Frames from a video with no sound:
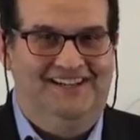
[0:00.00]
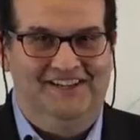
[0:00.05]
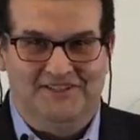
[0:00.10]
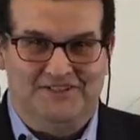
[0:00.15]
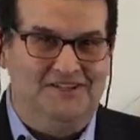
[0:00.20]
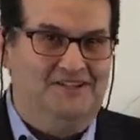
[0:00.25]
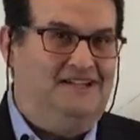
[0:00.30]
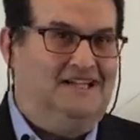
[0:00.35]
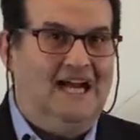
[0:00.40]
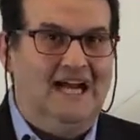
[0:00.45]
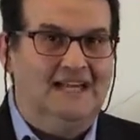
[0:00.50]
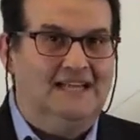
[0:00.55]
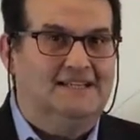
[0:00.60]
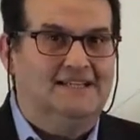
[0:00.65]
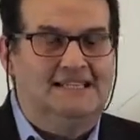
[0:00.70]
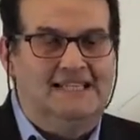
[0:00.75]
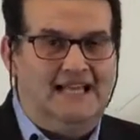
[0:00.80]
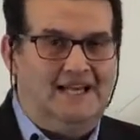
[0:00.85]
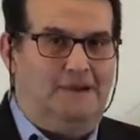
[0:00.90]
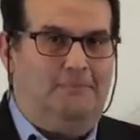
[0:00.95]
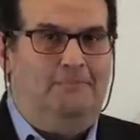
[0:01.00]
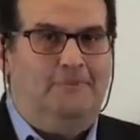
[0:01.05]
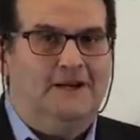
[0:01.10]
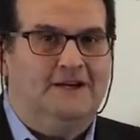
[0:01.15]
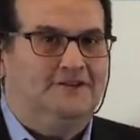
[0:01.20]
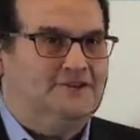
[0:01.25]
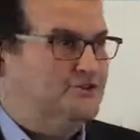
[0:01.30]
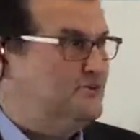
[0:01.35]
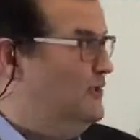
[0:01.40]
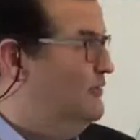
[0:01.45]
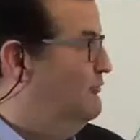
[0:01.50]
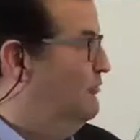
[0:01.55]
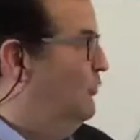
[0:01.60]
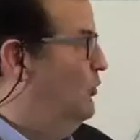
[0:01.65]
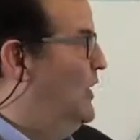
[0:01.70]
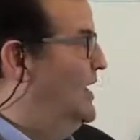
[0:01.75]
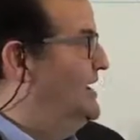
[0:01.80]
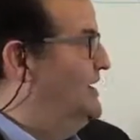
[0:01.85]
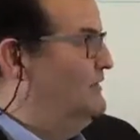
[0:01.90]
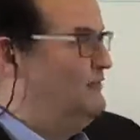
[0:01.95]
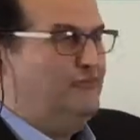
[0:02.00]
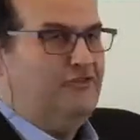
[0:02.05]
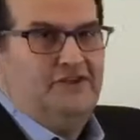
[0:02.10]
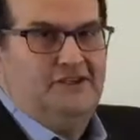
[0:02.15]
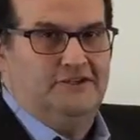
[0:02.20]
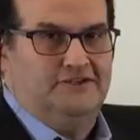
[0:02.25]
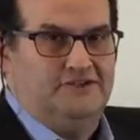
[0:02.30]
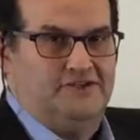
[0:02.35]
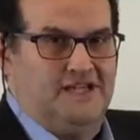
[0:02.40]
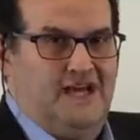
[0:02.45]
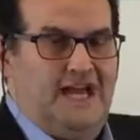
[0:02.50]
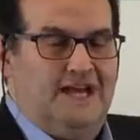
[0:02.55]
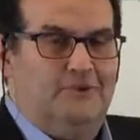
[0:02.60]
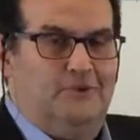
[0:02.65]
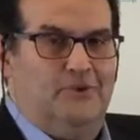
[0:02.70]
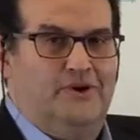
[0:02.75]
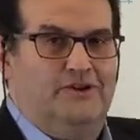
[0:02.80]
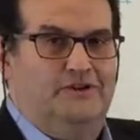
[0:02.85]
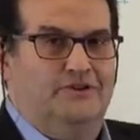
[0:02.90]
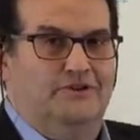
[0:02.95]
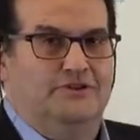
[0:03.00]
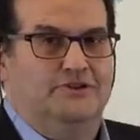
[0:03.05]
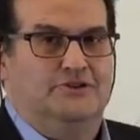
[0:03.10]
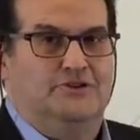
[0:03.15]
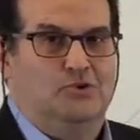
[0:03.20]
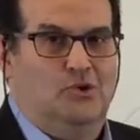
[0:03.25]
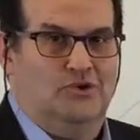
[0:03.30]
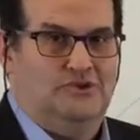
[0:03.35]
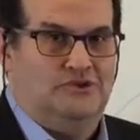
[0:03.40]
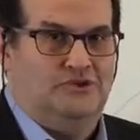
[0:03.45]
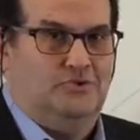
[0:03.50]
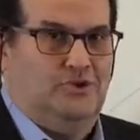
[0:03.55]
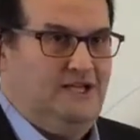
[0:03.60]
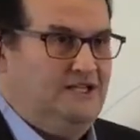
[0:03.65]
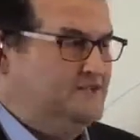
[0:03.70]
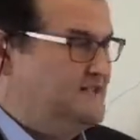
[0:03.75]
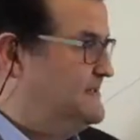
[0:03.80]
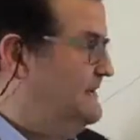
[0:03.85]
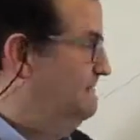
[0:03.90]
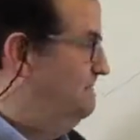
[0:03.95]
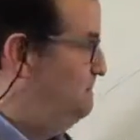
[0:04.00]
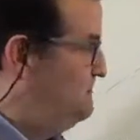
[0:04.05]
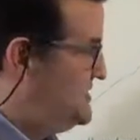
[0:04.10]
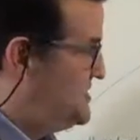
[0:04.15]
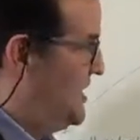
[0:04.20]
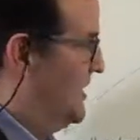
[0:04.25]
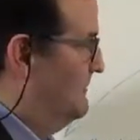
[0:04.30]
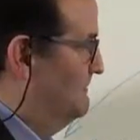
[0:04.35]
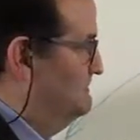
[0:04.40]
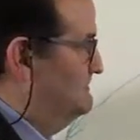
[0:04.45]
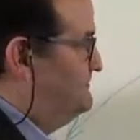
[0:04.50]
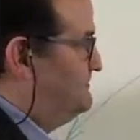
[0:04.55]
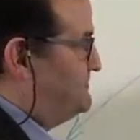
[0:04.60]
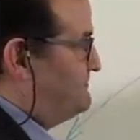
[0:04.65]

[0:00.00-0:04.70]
So you can kind of get a picture of what it feels like when you're in a short squeeze. So